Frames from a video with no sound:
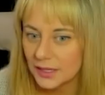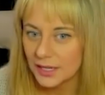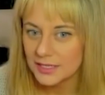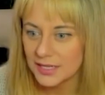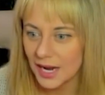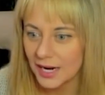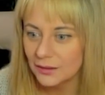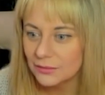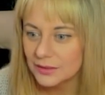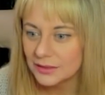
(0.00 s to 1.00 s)
And I
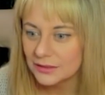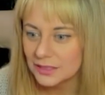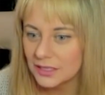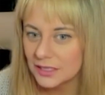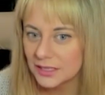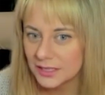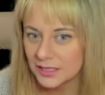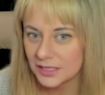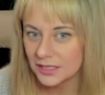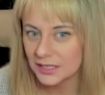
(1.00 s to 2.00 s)
will
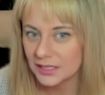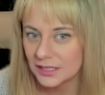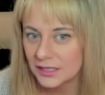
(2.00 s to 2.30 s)
clear